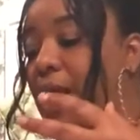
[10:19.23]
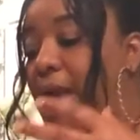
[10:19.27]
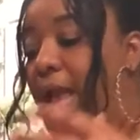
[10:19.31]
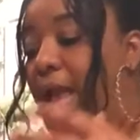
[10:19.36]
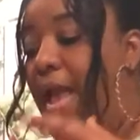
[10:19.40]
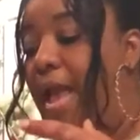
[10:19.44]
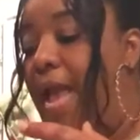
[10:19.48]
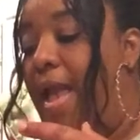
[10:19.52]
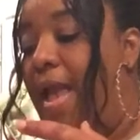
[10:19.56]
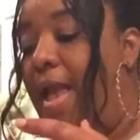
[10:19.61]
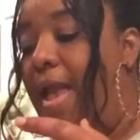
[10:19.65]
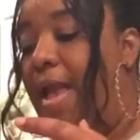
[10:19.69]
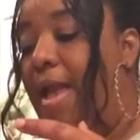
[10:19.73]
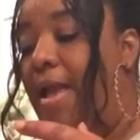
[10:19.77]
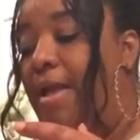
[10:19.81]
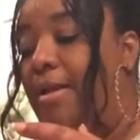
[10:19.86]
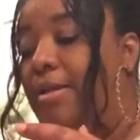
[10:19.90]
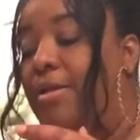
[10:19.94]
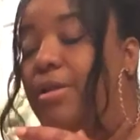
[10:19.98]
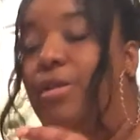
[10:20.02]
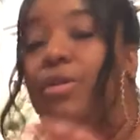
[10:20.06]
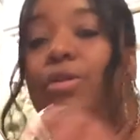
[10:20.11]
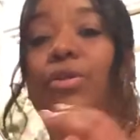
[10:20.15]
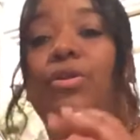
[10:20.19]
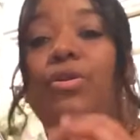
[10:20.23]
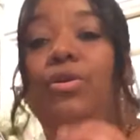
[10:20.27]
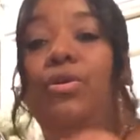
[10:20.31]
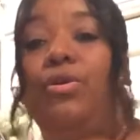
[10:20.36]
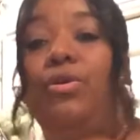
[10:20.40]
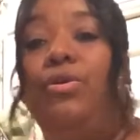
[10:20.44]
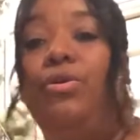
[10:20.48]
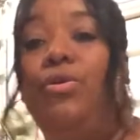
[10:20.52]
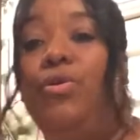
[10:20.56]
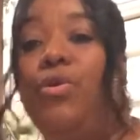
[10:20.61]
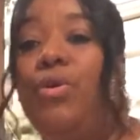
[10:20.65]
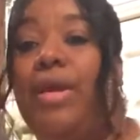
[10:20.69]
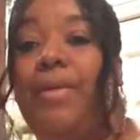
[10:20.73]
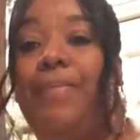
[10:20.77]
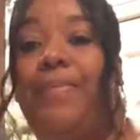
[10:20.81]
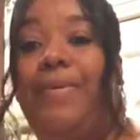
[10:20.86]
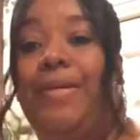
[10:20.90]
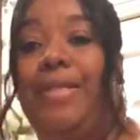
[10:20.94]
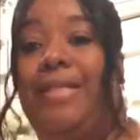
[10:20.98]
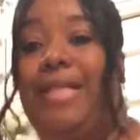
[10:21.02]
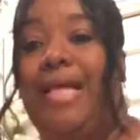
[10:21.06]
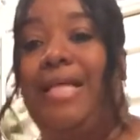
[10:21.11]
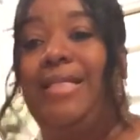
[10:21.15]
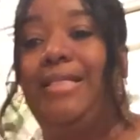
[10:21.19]
And you can
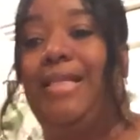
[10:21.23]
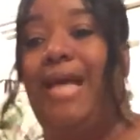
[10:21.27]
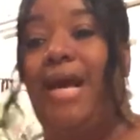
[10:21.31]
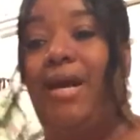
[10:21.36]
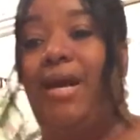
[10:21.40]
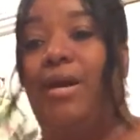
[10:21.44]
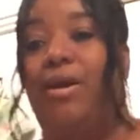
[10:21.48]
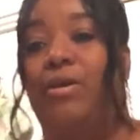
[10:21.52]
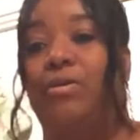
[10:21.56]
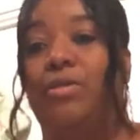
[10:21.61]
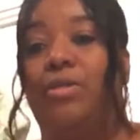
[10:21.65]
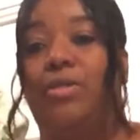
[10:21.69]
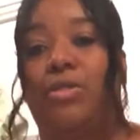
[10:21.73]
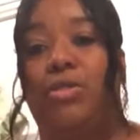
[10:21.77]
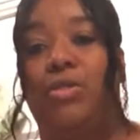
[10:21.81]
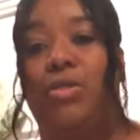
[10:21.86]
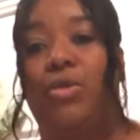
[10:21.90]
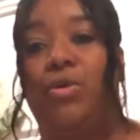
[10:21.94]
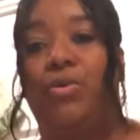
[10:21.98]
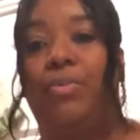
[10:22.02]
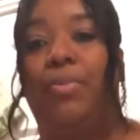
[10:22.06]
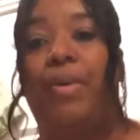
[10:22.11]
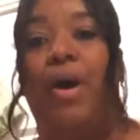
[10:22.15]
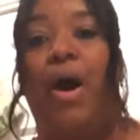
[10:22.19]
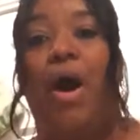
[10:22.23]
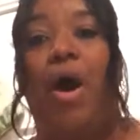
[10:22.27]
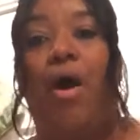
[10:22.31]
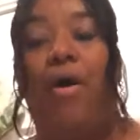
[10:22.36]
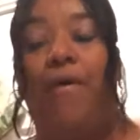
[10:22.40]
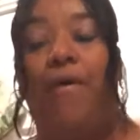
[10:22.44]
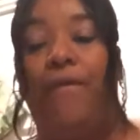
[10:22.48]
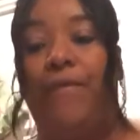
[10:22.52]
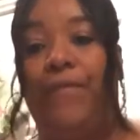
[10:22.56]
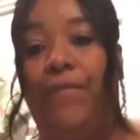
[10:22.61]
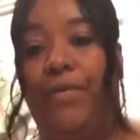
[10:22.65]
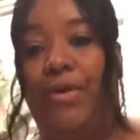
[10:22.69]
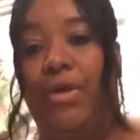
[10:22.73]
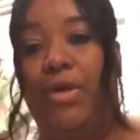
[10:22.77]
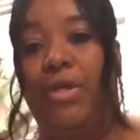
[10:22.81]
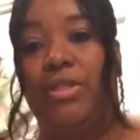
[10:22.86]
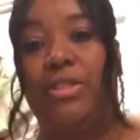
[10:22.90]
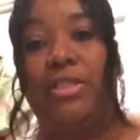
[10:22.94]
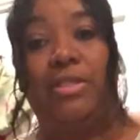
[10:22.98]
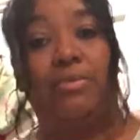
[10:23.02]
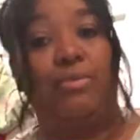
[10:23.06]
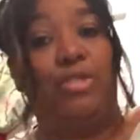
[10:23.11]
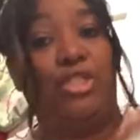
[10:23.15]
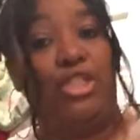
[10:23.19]
put that taco soup over
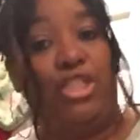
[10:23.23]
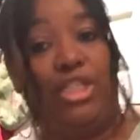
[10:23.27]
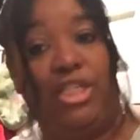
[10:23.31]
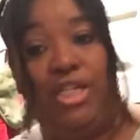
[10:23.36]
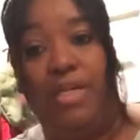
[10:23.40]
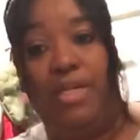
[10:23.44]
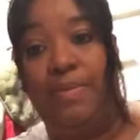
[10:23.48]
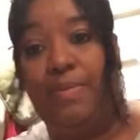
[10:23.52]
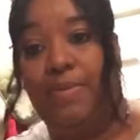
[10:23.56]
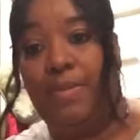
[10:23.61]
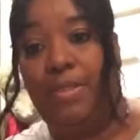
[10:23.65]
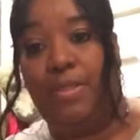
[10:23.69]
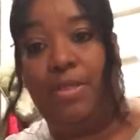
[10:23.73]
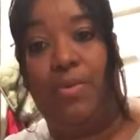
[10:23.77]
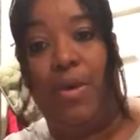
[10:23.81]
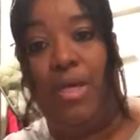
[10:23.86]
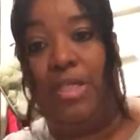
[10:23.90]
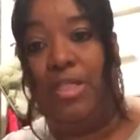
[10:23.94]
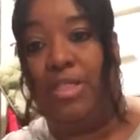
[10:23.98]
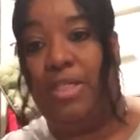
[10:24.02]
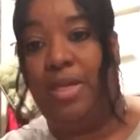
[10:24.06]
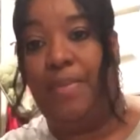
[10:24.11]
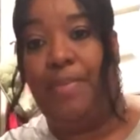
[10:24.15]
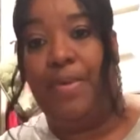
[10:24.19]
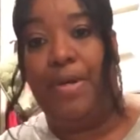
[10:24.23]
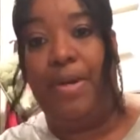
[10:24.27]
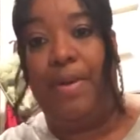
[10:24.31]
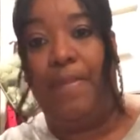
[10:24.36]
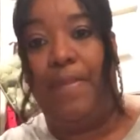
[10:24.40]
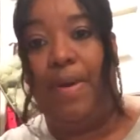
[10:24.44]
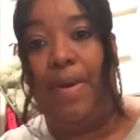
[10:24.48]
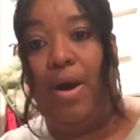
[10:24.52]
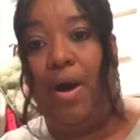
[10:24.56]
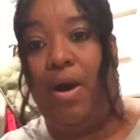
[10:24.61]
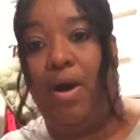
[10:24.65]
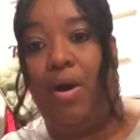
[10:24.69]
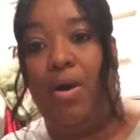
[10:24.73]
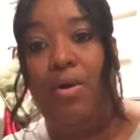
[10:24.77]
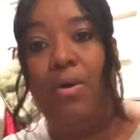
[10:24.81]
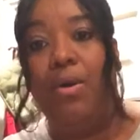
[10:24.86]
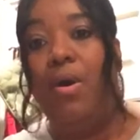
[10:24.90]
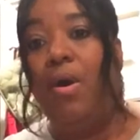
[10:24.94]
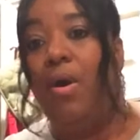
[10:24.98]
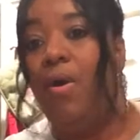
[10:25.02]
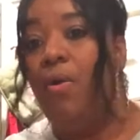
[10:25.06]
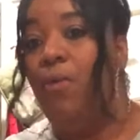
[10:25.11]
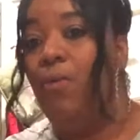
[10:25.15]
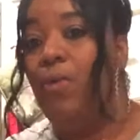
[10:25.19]
some chips crunched up in a bowl
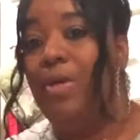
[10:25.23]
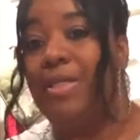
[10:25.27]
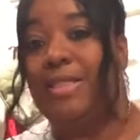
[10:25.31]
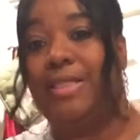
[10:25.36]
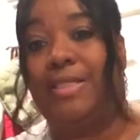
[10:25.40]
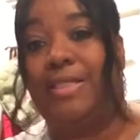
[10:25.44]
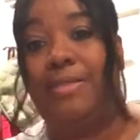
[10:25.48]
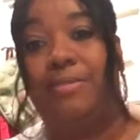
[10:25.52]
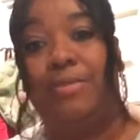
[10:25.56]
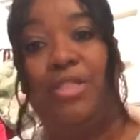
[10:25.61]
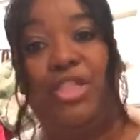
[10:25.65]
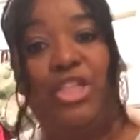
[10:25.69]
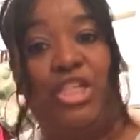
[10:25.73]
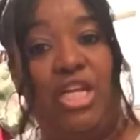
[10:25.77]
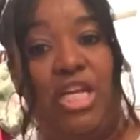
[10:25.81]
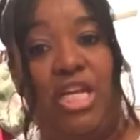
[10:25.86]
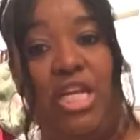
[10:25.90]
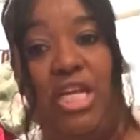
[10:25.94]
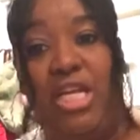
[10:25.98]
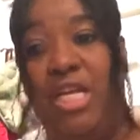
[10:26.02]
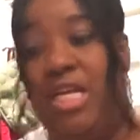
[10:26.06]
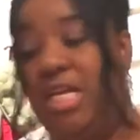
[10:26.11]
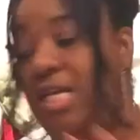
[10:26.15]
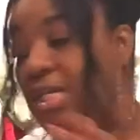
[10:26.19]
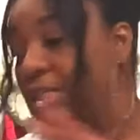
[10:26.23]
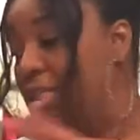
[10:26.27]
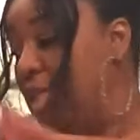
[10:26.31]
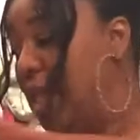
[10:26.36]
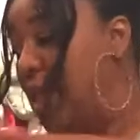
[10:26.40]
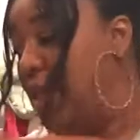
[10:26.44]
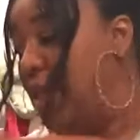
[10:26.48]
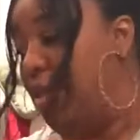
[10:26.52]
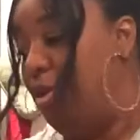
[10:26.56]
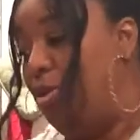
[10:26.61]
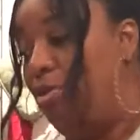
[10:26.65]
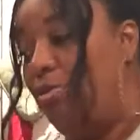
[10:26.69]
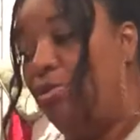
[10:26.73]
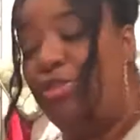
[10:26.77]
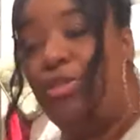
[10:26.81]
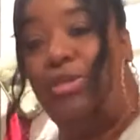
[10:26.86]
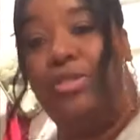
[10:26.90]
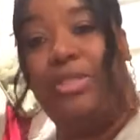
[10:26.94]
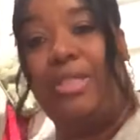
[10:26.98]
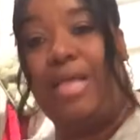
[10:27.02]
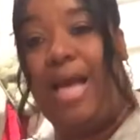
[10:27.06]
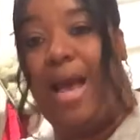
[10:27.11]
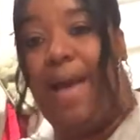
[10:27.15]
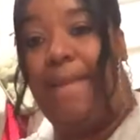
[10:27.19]
with some cheese and use
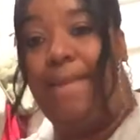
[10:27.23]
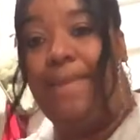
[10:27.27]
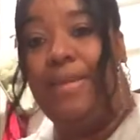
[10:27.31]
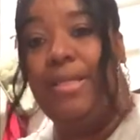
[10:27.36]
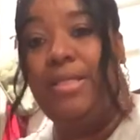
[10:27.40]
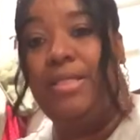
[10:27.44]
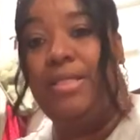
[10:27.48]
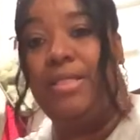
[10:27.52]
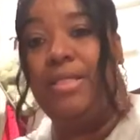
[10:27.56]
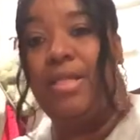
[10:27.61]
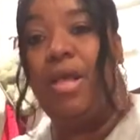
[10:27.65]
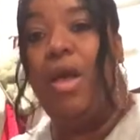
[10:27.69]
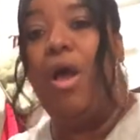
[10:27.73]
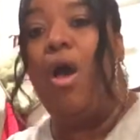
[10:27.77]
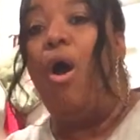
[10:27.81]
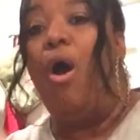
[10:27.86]
your toppings.